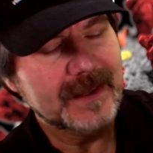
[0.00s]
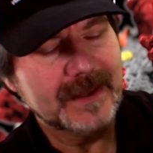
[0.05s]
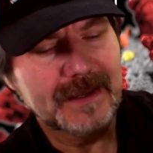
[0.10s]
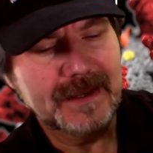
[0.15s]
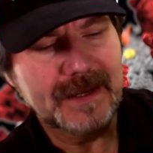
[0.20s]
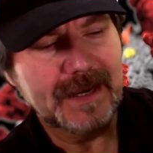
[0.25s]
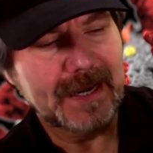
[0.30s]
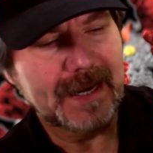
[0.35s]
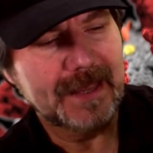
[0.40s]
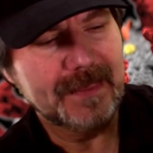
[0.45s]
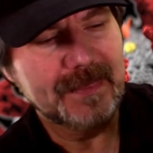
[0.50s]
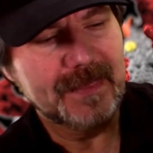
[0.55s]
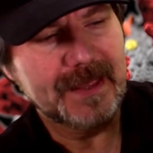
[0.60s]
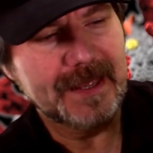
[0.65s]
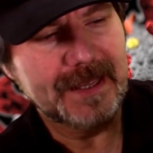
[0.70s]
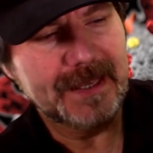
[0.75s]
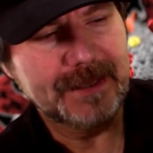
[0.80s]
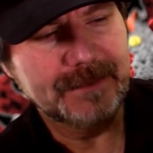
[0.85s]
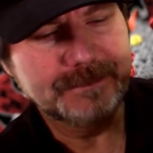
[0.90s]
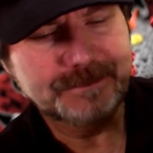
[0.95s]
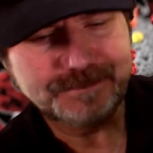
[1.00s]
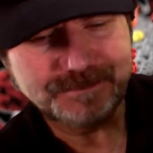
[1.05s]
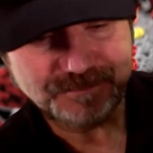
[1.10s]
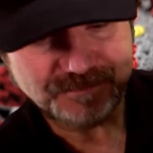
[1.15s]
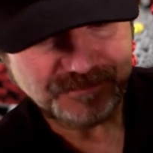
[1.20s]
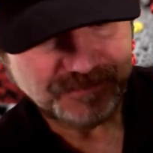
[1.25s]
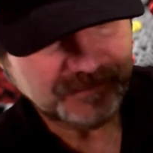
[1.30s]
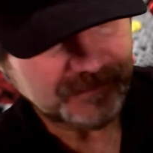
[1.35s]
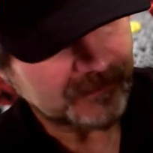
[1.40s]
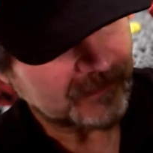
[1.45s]
And then
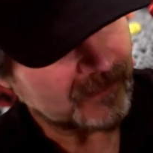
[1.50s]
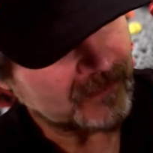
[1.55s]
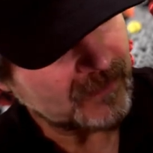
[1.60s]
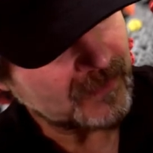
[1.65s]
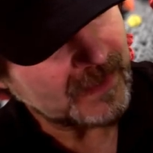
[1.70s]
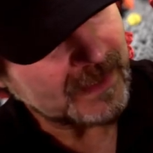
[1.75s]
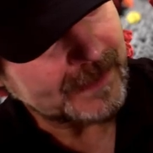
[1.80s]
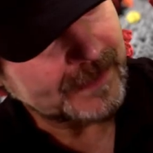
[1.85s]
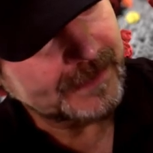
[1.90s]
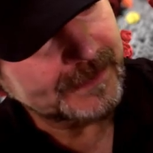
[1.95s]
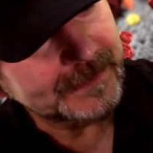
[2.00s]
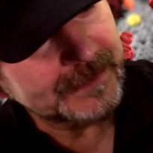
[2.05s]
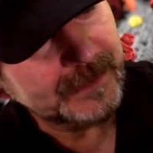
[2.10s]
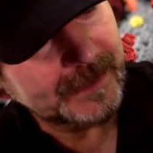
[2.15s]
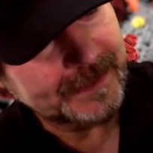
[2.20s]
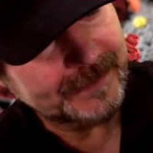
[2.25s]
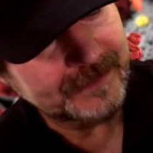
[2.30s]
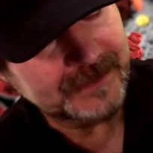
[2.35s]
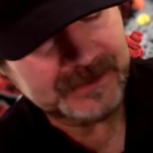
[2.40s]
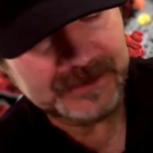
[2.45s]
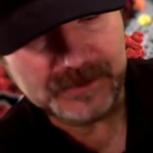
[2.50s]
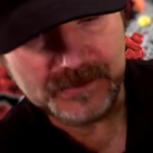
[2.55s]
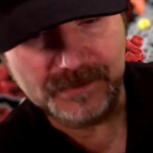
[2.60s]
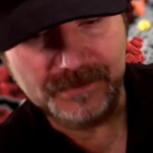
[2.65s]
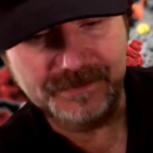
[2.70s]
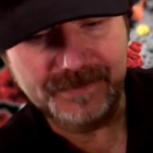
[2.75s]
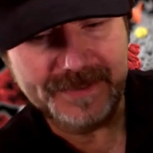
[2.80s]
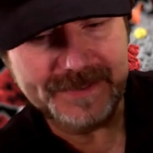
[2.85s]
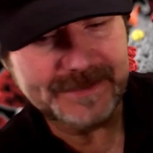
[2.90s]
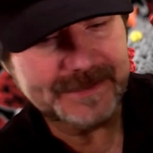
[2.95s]
you have this little
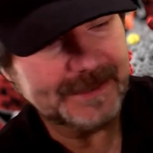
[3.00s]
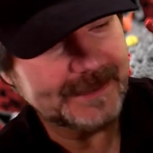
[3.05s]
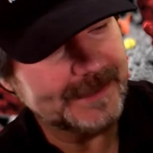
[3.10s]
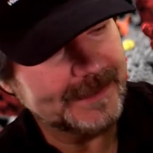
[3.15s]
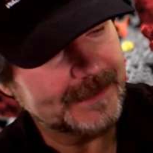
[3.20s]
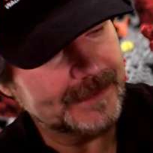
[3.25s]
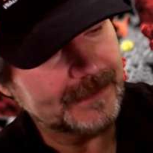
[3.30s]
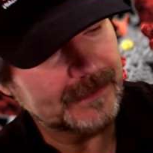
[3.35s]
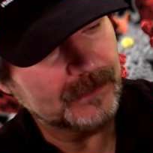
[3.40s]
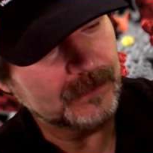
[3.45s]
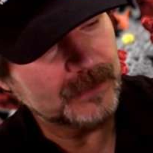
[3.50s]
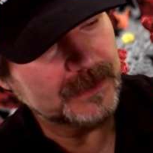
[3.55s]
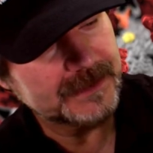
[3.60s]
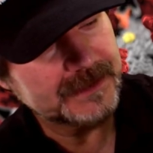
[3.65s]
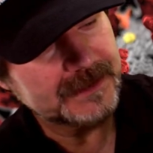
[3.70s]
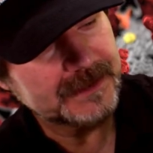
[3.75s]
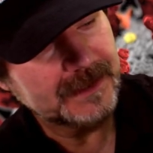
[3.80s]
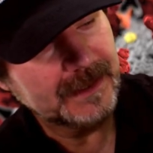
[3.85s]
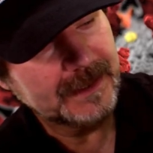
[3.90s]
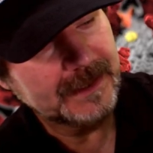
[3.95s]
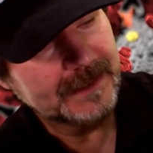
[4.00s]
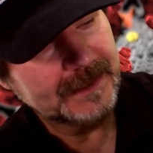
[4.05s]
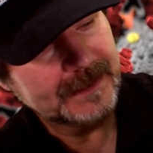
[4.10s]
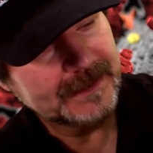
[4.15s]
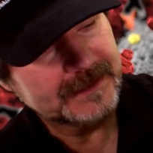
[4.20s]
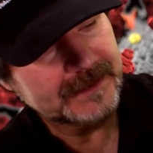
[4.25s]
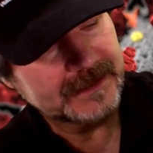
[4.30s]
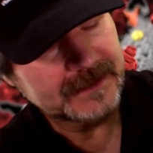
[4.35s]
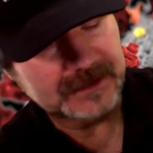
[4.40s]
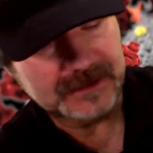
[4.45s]
vent here, which is
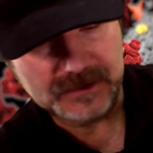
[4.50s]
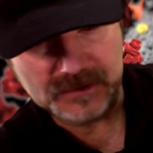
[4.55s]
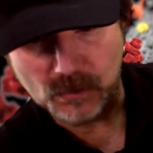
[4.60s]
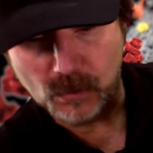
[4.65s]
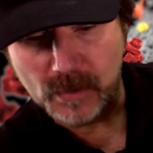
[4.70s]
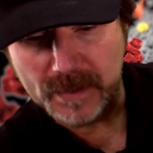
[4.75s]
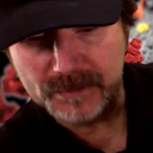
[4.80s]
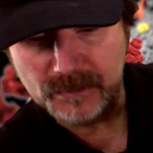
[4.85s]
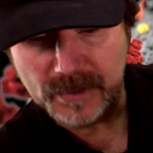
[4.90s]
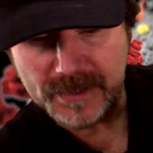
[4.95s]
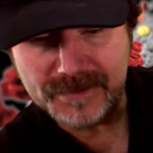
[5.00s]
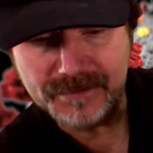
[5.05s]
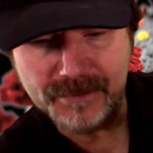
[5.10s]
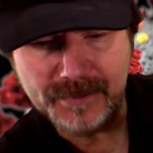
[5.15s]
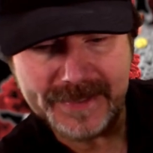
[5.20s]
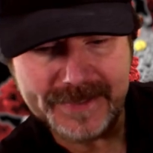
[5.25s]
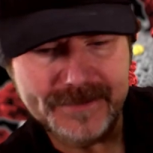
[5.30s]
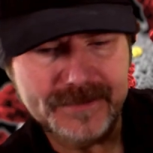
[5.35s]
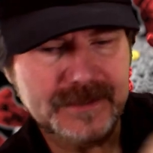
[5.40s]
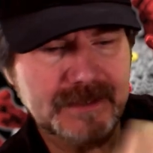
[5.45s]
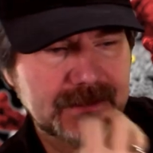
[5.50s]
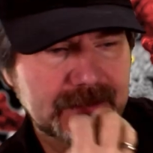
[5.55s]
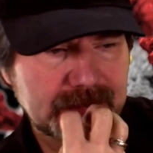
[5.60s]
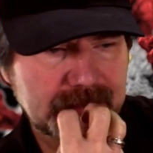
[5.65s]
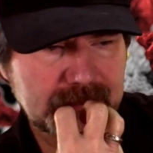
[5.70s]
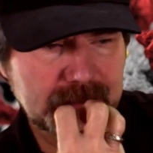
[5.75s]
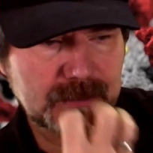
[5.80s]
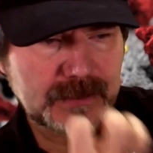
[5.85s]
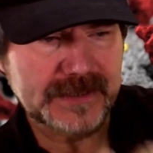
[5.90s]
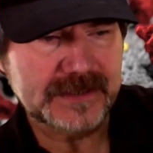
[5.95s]
it's a one-way vent
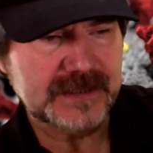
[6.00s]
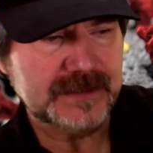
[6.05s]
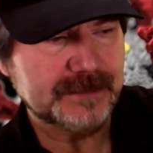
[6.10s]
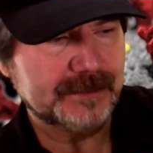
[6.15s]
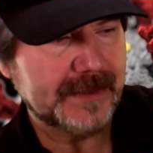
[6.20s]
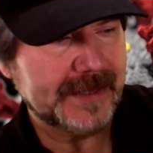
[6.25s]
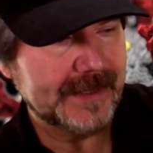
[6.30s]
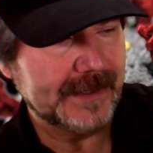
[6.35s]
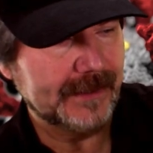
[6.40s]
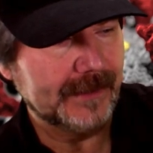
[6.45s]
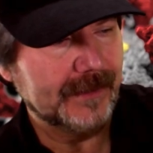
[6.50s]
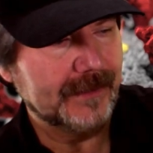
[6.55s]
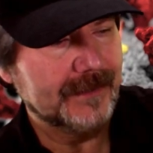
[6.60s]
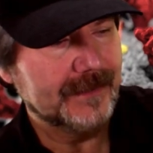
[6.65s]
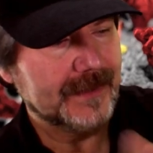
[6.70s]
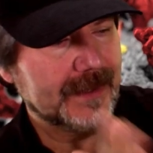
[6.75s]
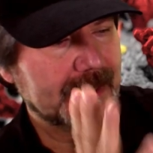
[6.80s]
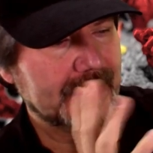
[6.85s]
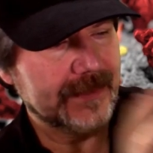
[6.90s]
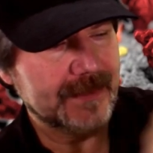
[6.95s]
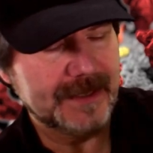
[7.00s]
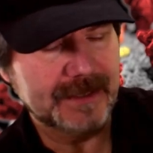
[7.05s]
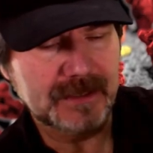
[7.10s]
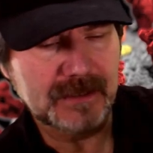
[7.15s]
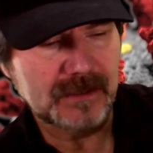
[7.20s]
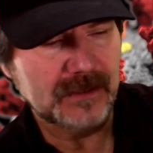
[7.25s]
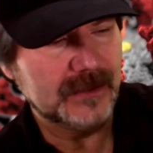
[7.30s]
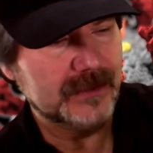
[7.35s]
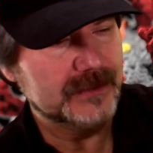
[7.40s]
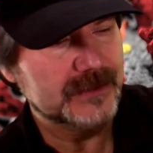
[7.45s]
to expel and then
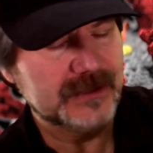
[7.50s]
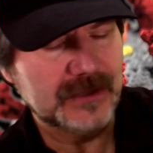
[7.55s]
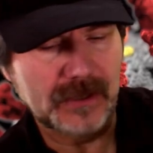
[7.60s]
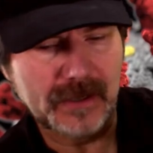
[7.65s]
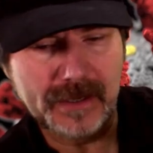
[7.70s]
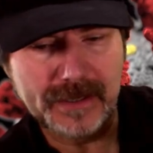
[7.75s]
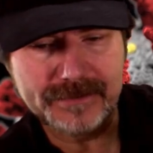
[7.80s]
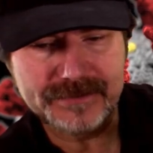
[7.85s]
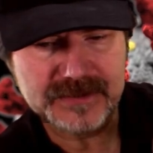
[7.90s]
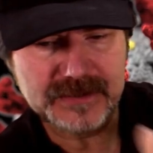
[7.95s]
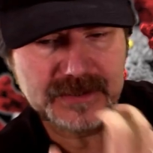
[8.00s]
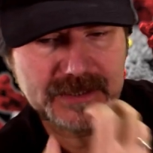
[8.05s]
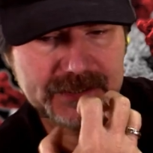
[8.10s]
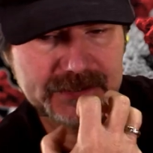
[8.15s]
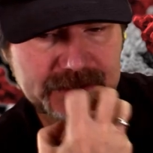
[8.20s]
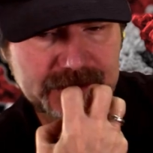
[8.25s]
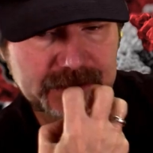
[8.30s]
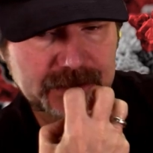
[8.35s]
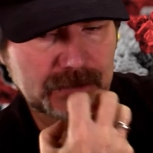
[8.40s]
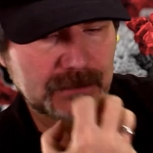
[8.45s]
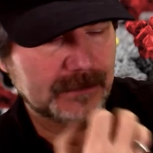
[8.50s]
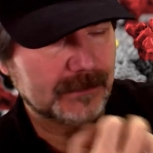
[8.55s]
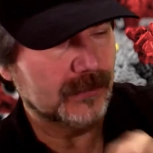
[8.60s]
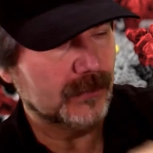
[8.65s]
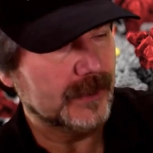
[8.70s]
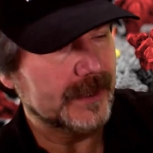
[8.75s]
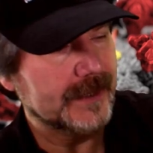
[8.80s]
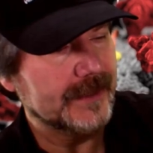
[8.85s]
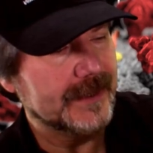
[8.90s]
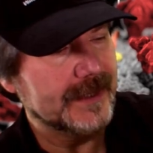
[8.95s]
close off so that you don't
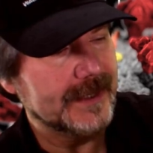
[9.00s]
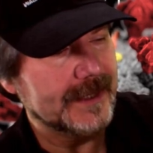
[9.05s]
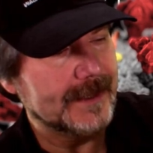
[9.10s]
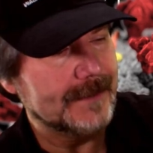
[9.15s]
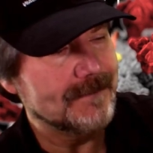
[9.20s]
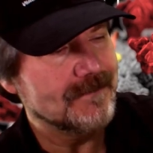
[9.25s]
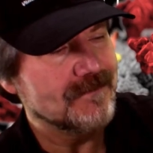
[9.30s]
breathe in.